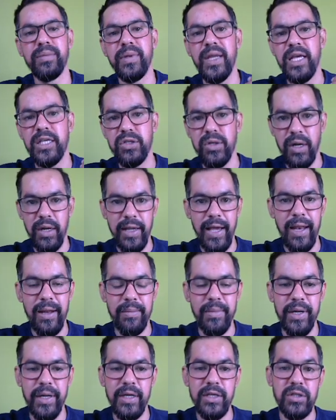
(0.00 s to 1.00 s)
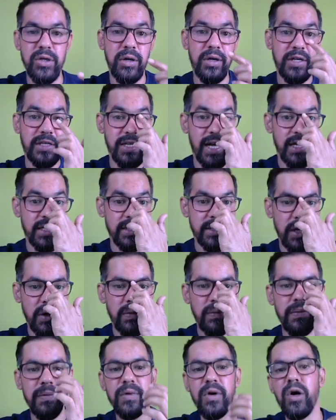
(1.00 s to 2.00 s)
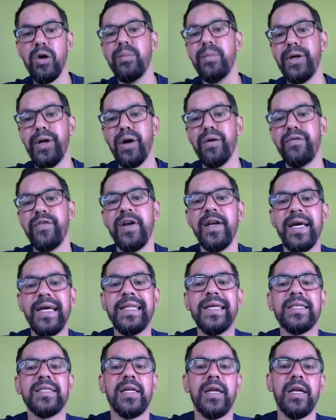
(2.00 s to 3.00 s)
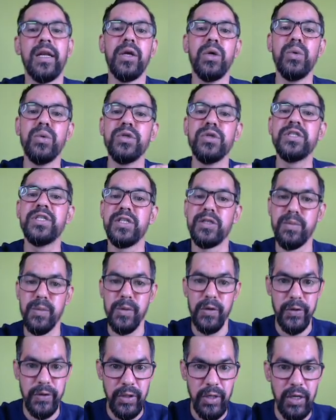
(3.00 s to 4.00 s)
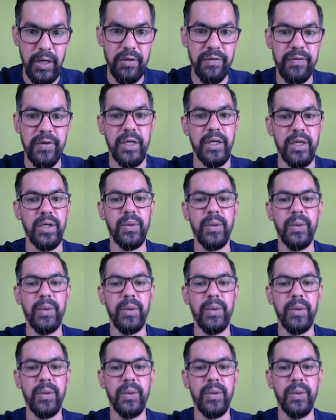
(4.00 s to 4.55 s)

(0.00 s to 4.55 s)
natural calamities or disaster, Government of India, they generally use this particular fund.